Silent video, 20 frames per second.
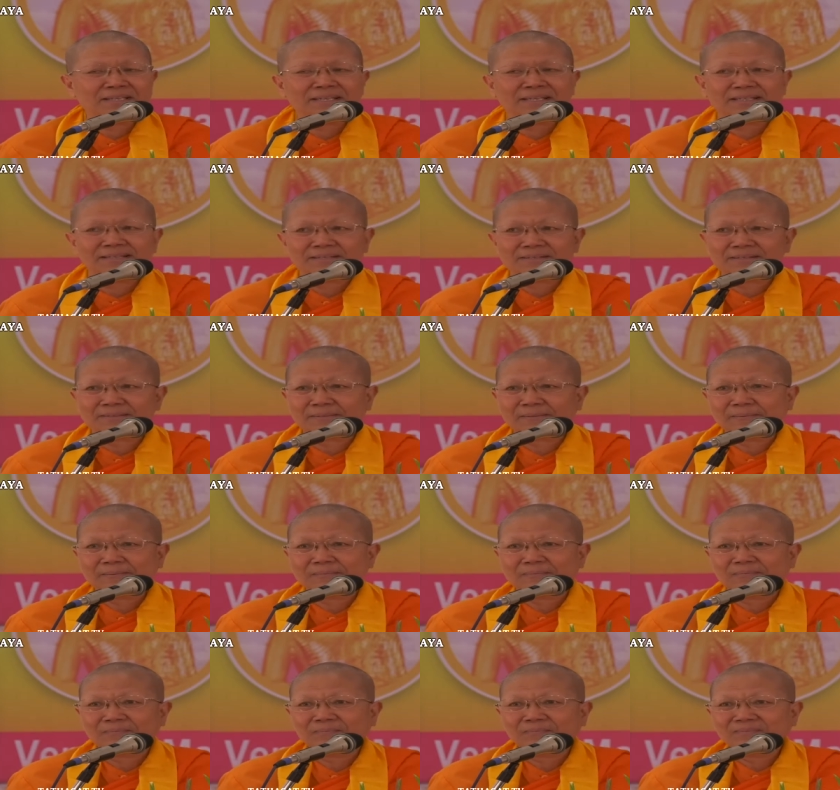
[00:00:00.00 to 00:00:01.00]
years
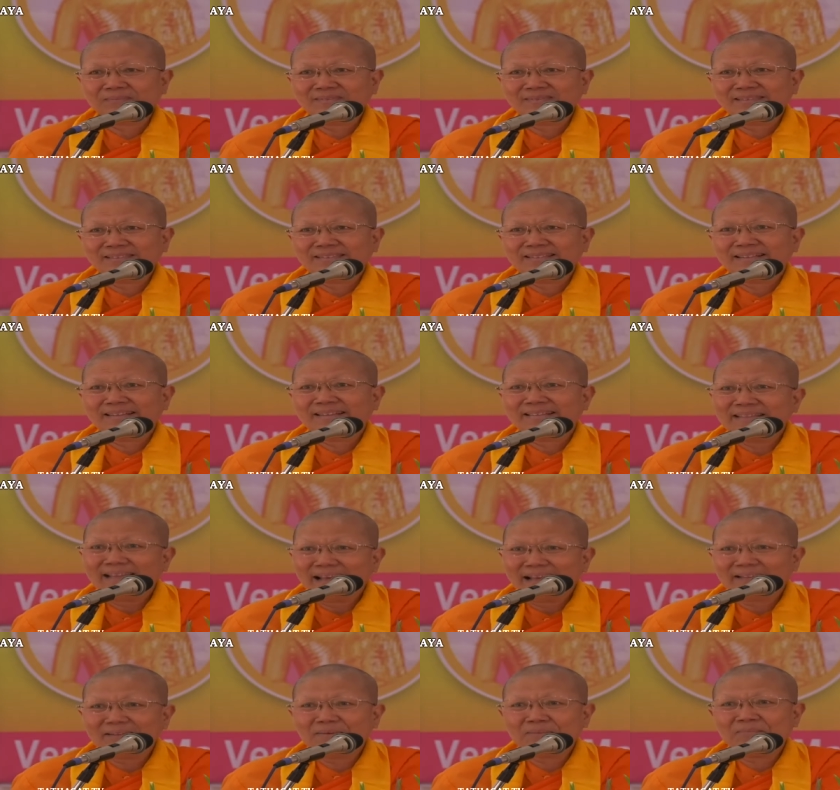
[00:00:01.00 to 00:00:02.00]

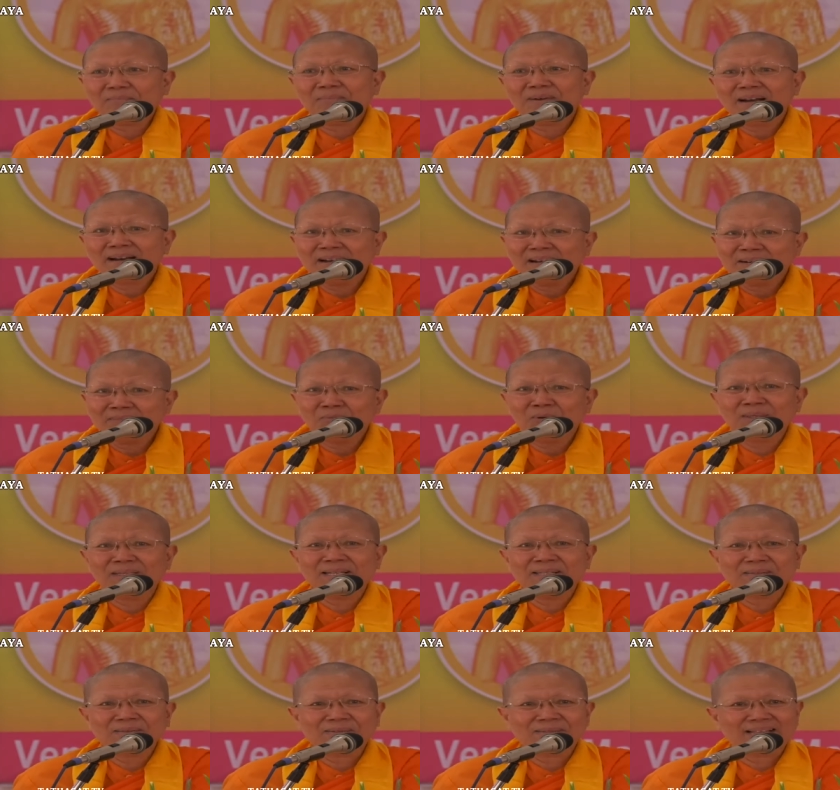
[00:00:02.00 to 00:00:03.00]
that
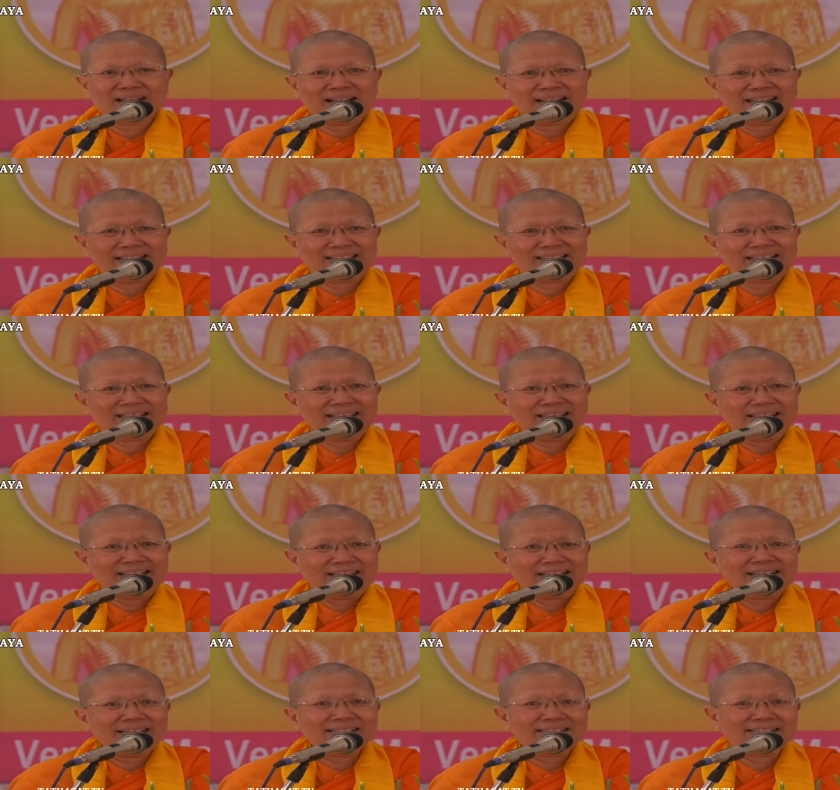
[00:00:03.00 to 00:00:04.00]
Mahabodhi Society
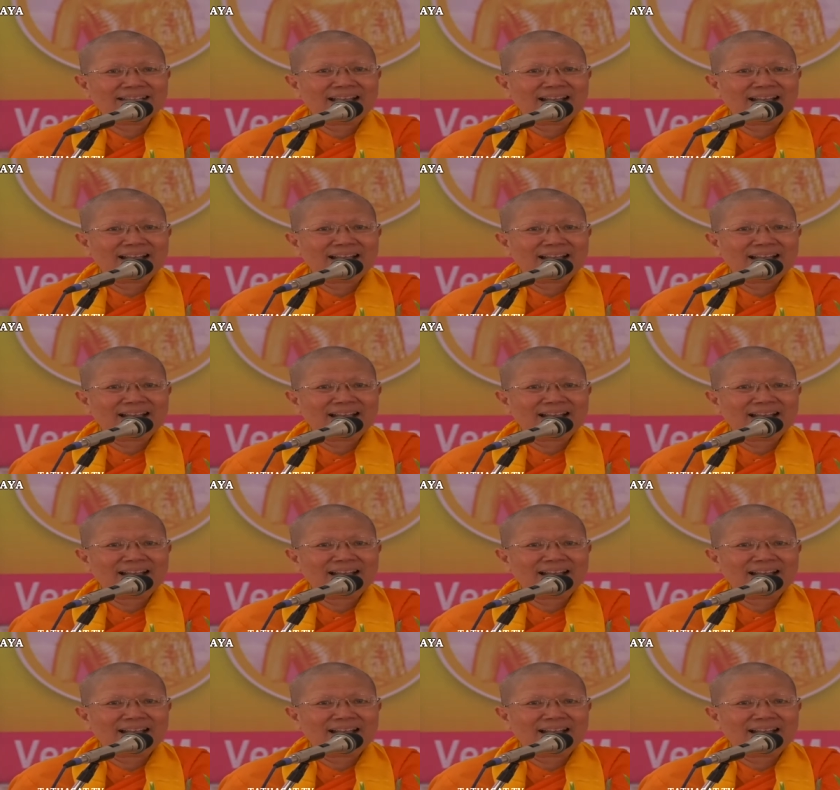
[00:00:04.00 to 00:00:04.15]
is